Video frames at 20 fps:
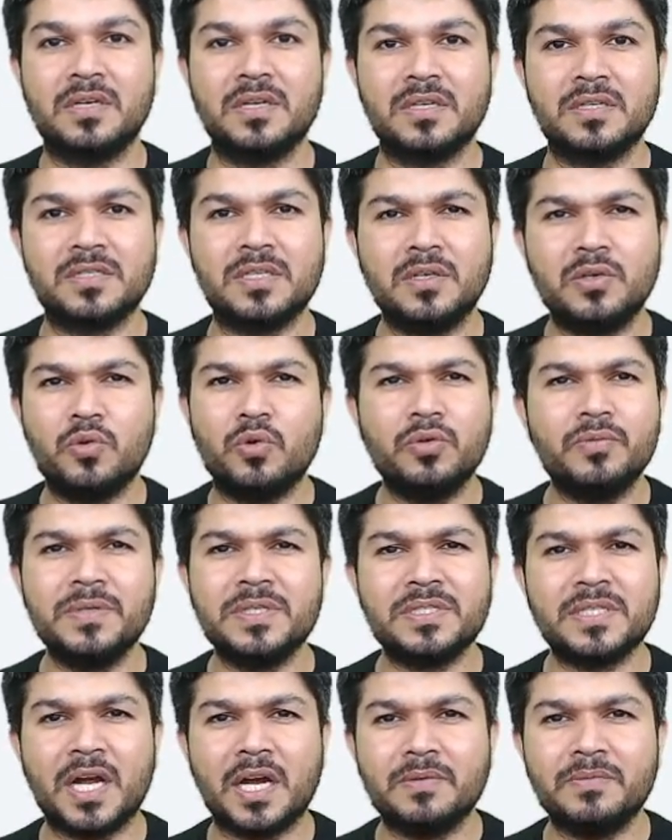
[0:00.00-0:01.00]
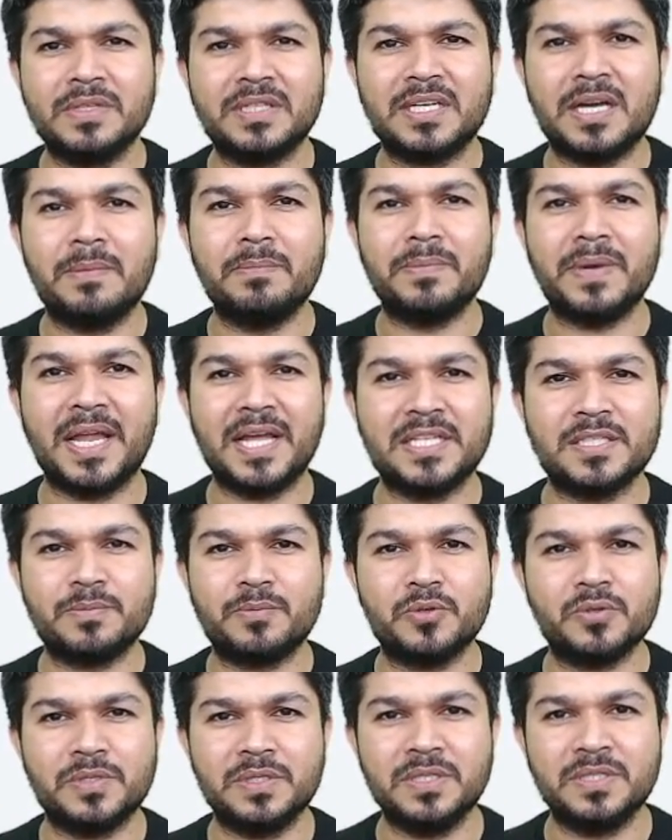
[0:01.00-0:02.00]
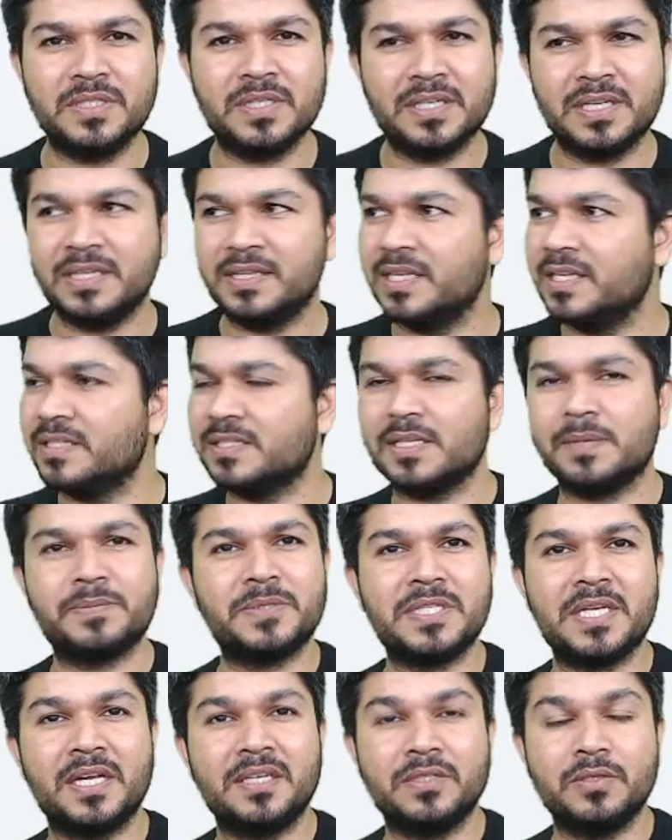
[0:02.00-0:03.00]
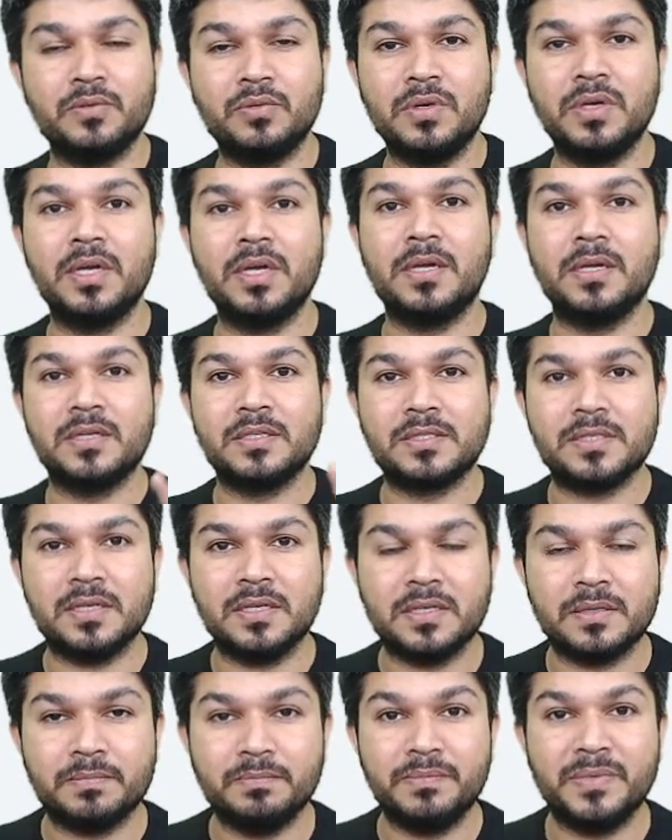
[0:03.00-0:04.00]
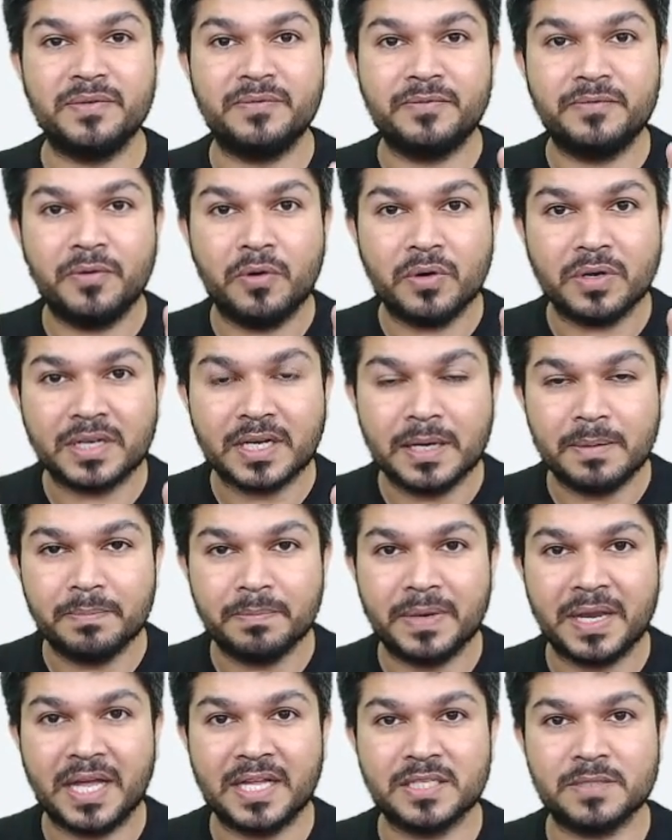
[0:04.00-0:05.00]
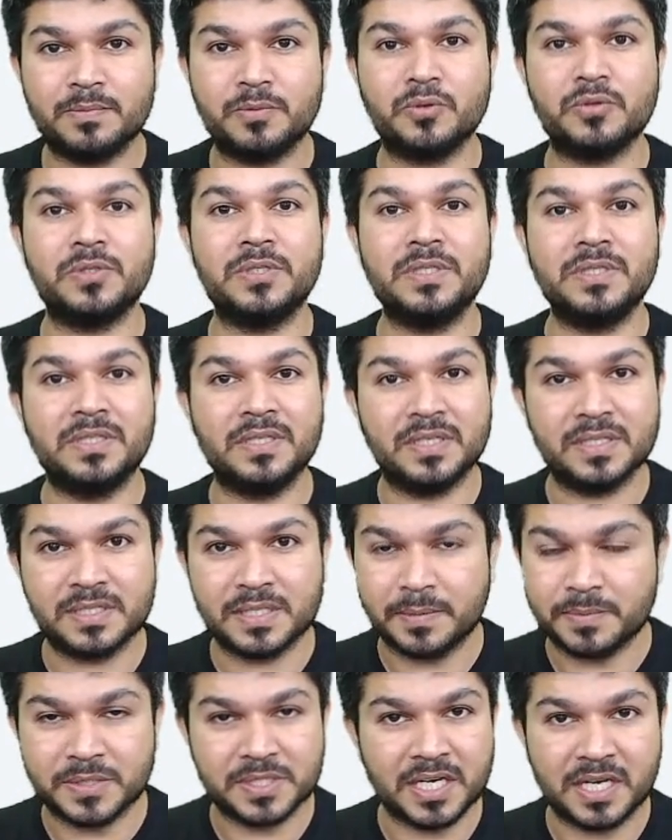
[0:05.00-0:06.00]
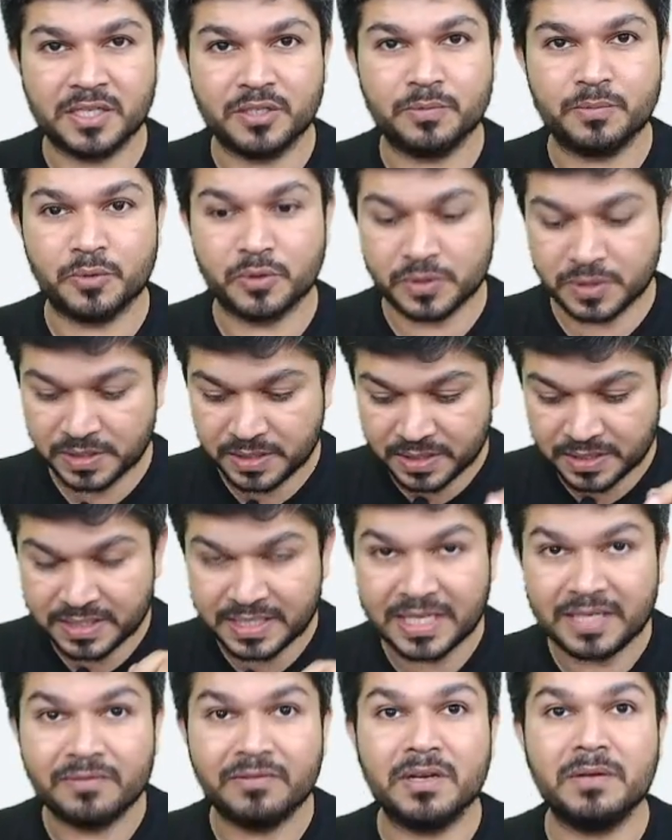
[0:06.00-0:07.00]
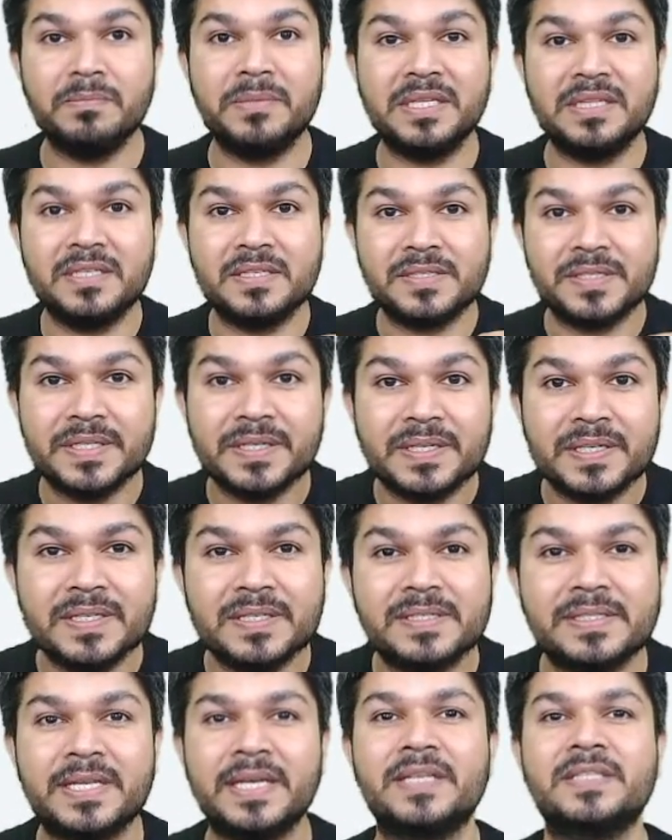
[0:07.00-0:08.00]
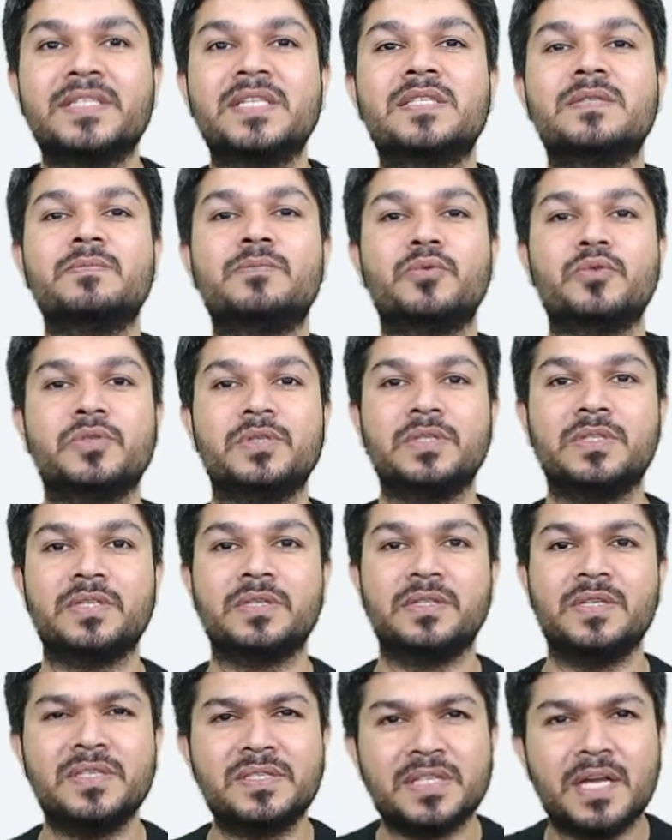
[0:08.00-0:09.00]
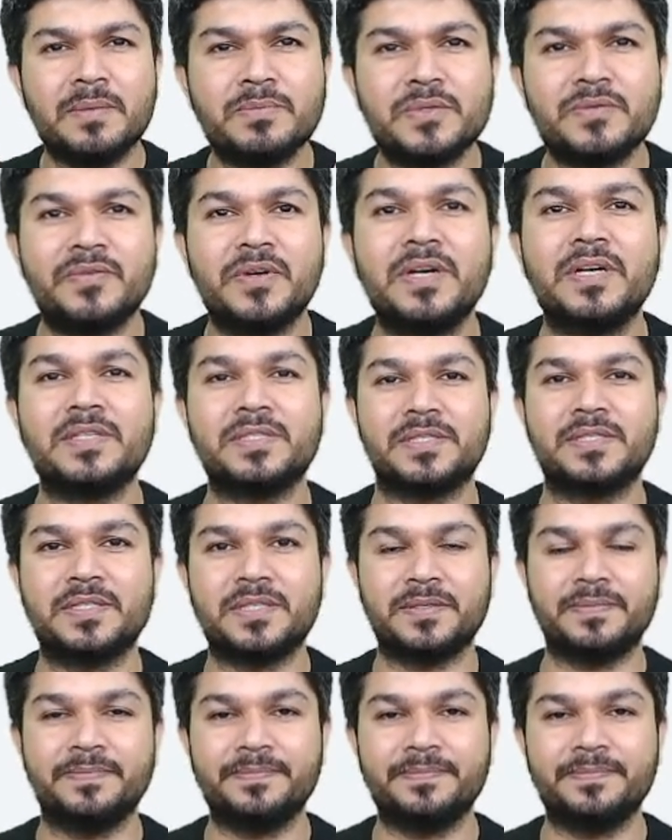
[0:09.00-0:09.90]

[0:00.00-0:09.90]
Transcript: So don't we start with compliance procedure and then substantive? Sir, before compliance procedure, substantive procedure, there will be this risk assessment procedure. This comes first.